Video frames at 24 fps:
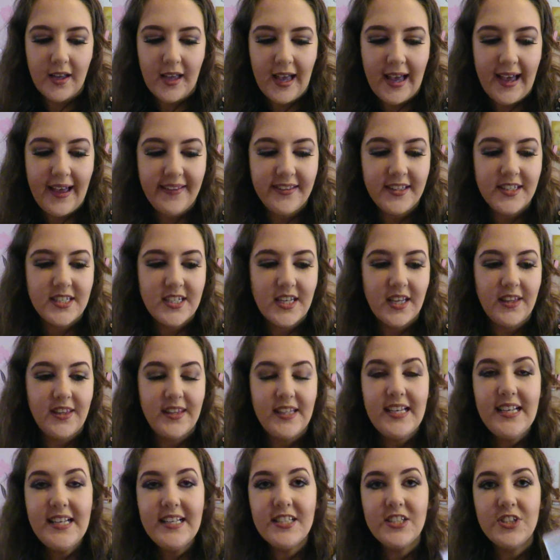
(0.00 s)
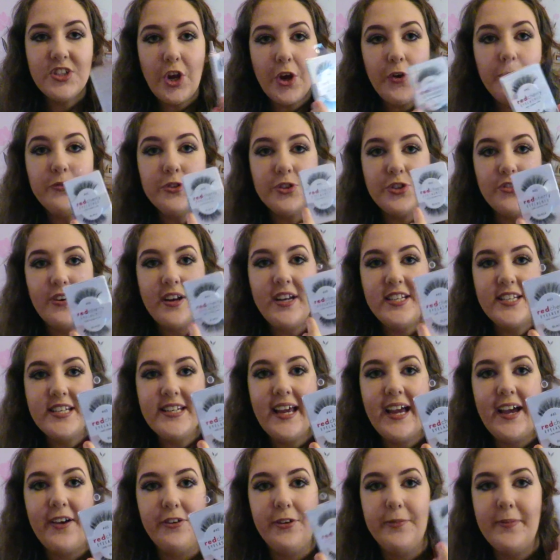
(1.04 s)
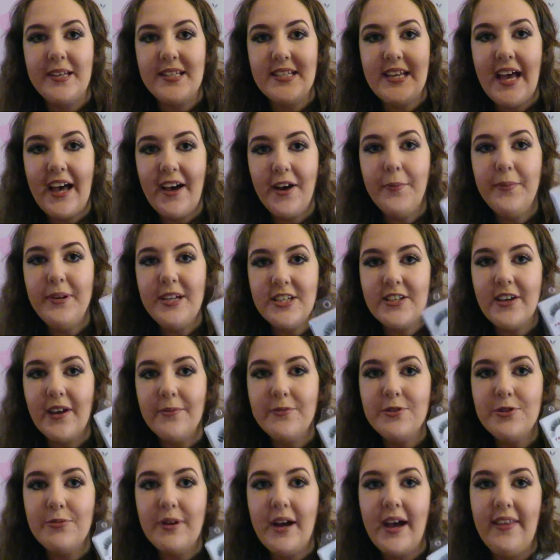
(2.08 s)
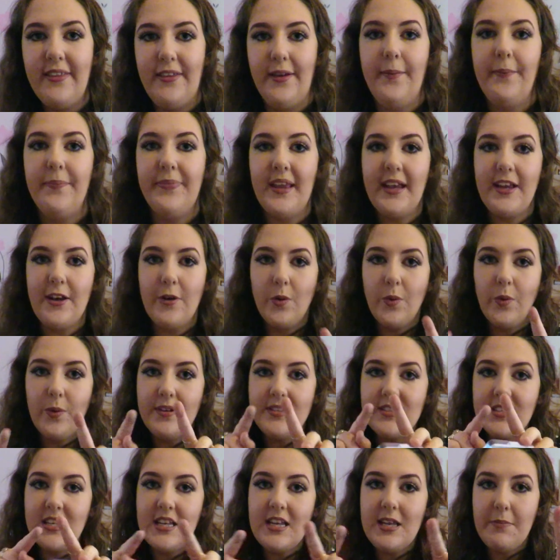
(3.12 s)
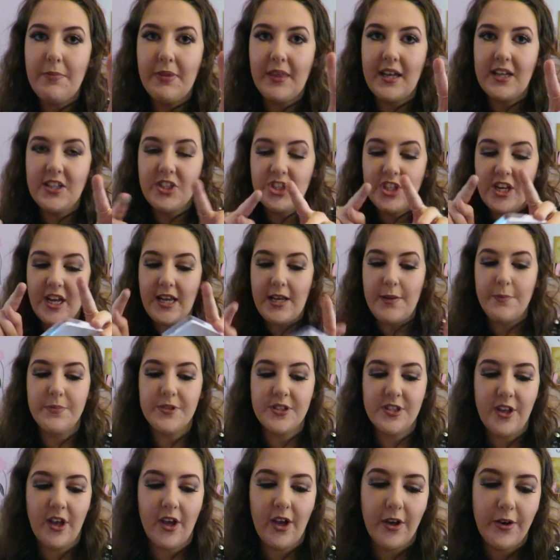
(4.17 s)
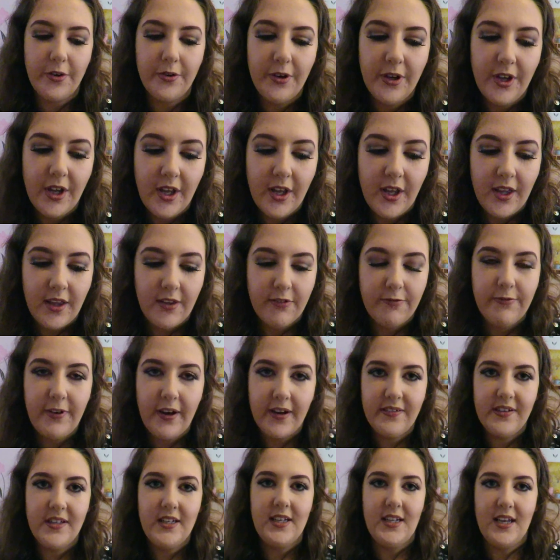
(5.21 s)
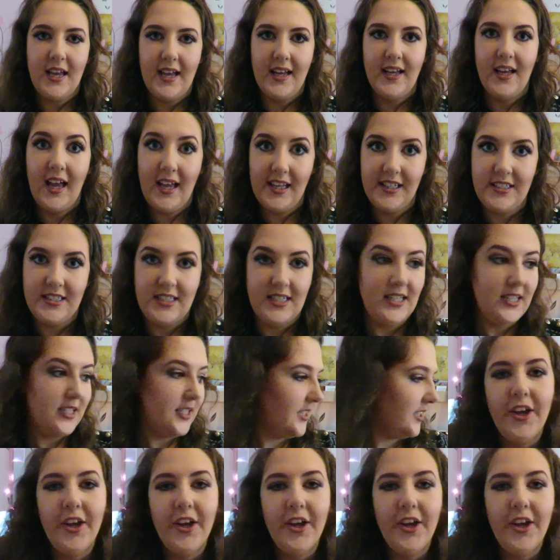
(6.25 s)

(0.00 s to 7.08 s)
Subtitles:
And these don't straighten out. No matter how many times you wear them, they always keep that shape, so very handy.